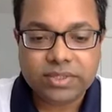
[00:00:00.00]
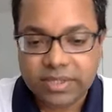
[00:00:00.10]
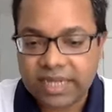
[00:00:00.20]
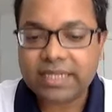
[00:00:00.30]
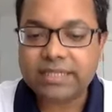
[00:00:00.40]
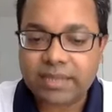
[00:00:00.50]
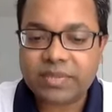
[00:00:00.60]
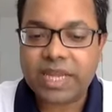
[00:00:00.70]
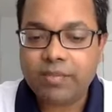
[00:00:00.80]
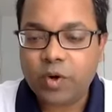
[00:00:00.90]
getting some
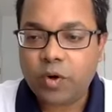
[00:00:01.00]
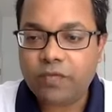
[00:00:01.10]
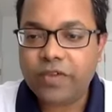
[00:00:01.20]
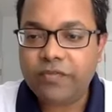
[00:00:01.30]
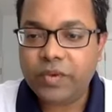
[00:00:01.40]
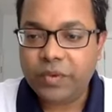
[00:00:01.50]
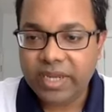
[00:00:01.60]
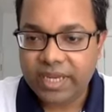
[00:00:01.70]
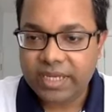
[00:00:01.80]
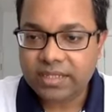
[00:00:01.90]
time off if you
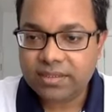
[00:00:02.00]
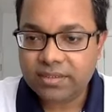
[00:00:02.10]
need.